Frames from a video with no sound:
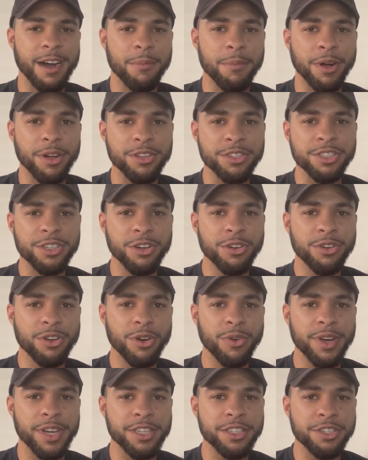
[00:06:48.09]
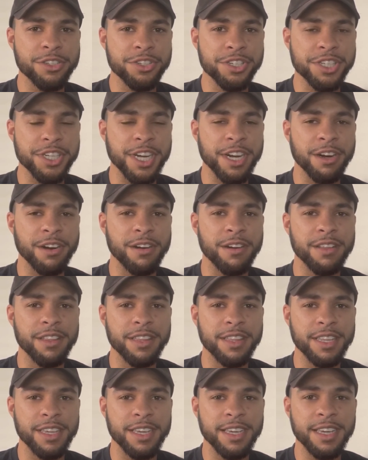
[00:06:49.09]
I'm also going to share
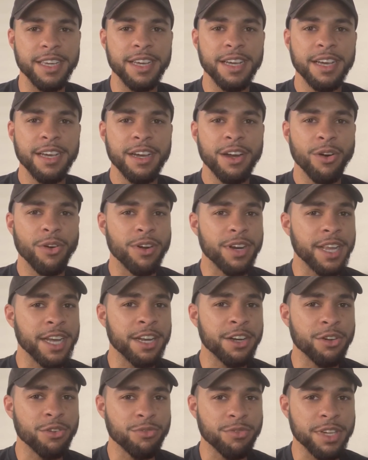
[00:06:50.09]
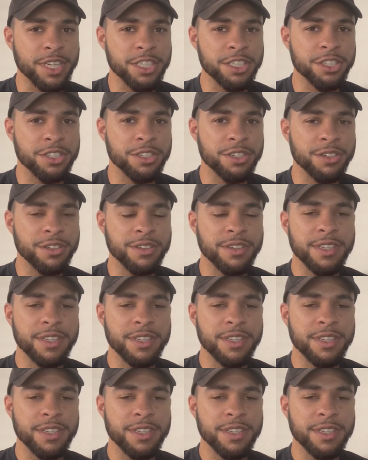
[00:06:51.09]
the Orlando Regional